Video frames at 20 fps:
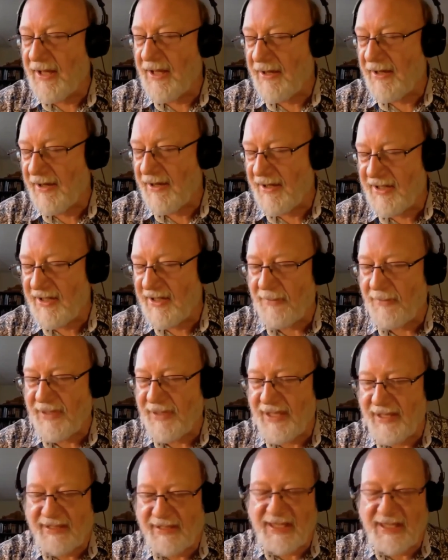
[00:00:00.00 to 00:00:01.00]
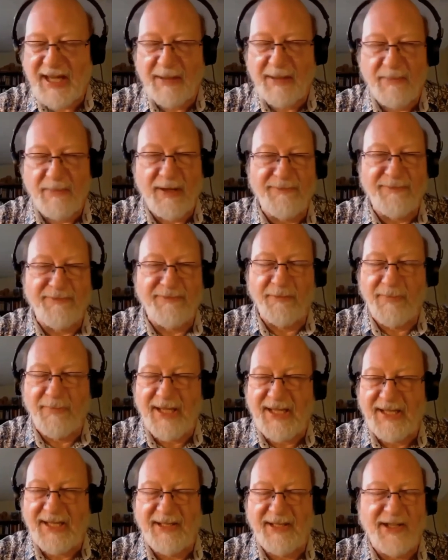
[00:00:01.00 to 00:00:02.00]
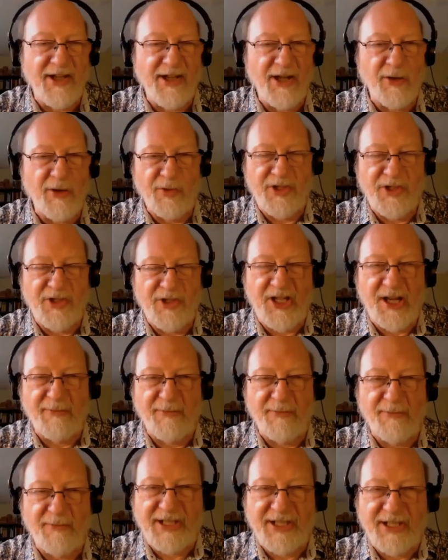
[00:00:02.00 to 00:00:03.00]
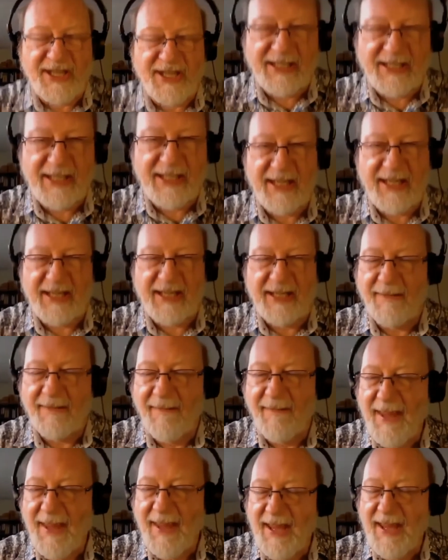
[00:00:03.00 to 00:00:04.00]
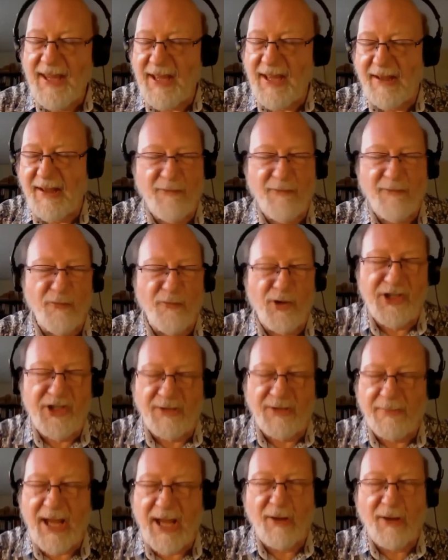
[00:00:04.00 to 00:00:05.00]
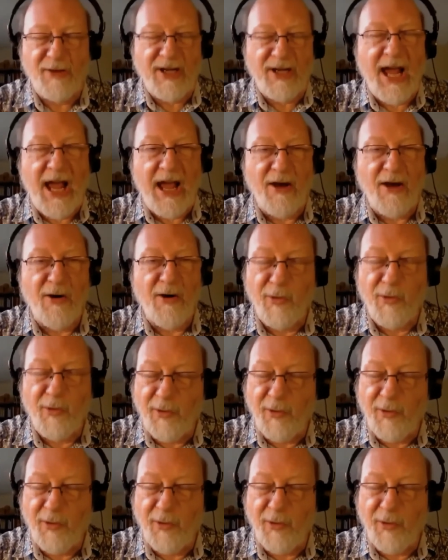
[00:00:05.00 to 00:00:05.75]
something that came up for me in the notes I was thinking was about how